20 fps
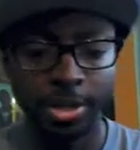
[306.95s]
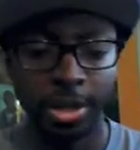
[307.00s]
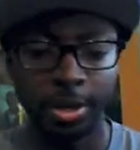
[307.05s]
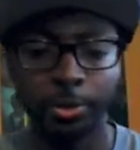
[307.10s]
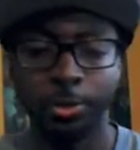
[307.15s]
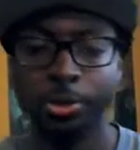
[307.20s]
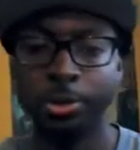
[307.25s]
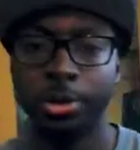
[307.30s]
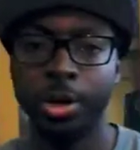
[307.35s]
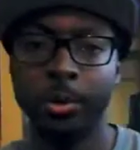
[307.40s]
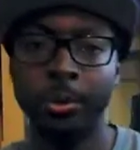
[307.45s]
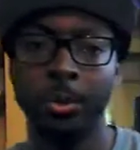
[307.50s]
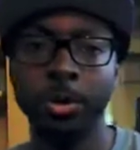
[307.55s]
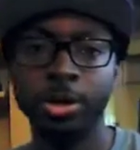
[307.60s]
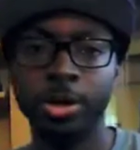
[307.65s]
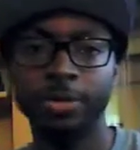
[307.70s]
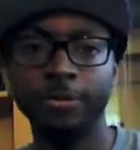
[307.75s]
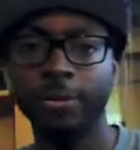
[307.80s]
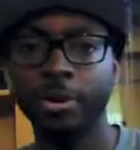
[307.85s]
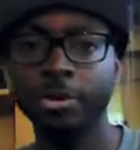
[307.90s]
Like when you
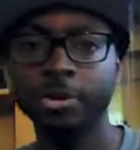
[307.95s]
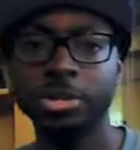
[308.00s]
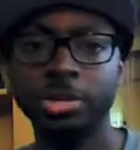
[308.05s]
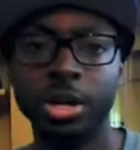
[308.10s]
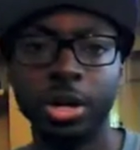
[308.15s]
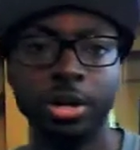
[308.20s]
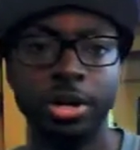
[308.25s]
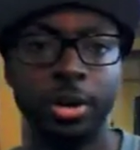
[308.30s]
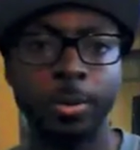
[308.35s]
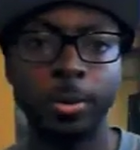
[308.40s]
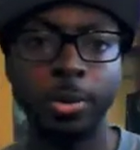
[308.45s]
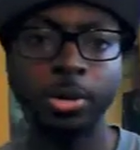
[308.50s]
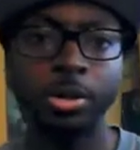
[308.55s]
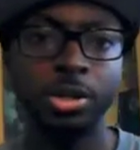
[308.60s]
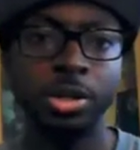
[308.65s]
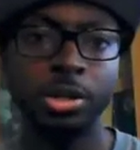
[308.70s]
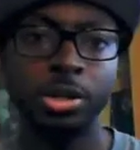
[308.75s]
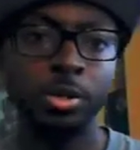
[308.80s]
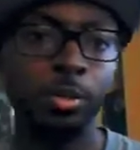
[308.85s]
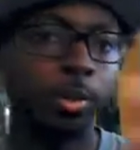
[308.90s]
network at first, start
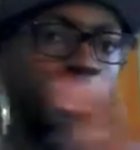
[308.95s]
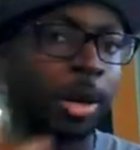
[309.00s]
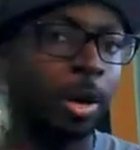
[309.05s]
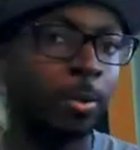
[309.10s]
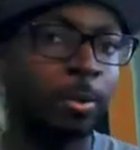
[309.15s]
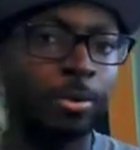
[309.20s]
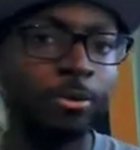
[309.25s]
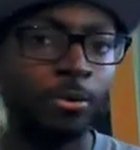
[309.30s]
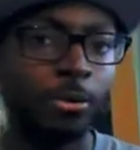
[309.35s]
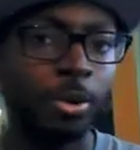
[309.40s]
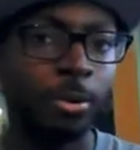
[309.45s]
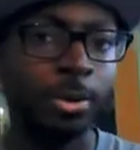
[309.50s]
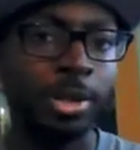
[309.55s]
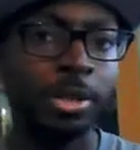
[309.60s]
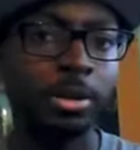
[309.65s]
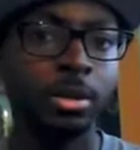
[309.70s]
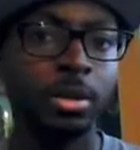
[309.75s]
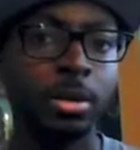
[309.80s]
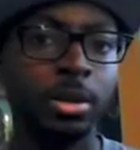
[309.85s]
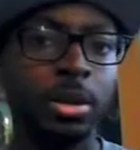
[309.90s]
networking without
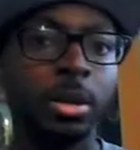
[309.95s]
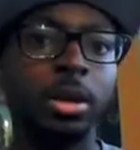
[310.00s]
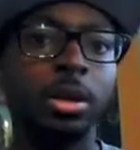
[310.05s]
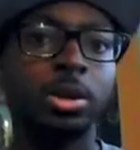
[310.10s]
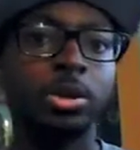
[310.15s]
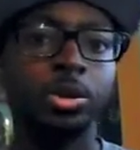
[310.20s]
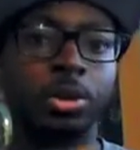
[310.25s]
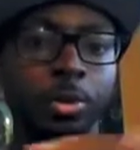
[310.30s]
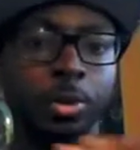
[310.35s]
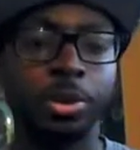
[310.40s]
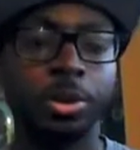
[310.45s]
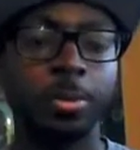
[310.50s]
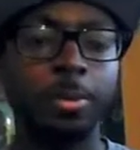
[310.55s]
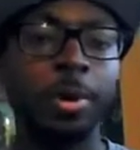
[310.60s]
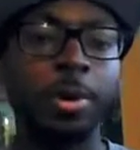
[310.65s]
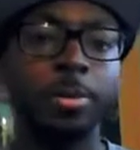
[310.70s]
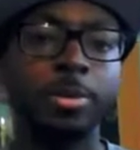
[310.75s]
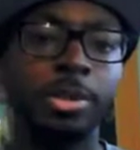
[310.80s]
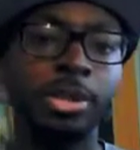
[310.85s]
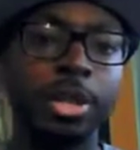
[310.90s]
performing, do it with a
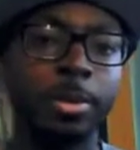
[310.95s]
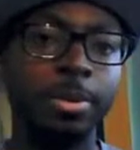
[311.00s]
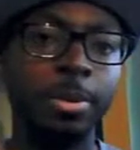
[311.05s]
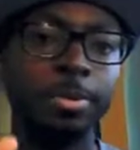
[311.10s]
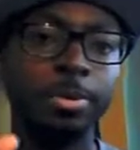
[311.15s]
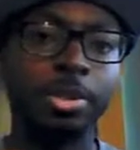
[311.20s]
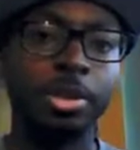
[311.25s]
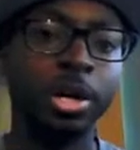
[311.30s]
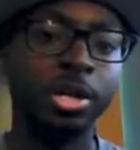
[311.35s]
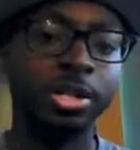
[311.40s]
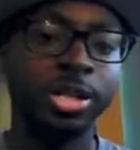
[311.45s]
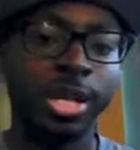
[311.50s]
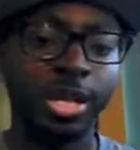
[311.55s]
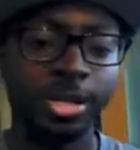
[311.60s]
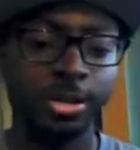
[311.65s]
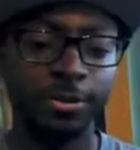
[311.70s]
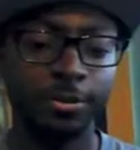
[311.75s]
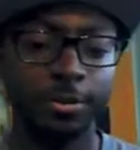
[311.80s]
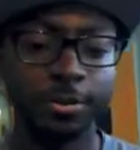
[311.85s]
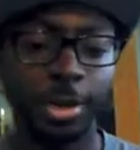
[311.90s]
purpose. Get people's
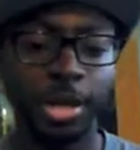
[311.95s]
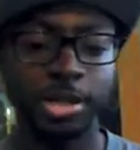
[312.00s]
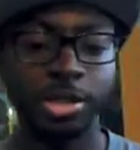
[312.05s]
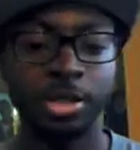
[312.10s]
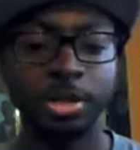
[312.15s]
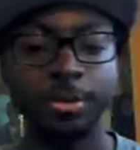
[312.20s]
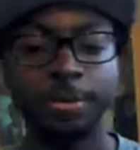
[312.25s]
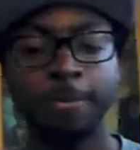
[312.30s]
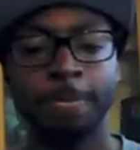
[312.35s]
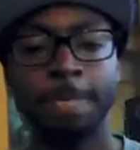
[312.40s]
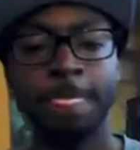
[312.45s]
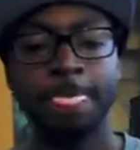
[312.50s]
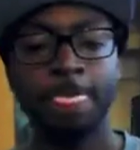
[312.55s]
contact information.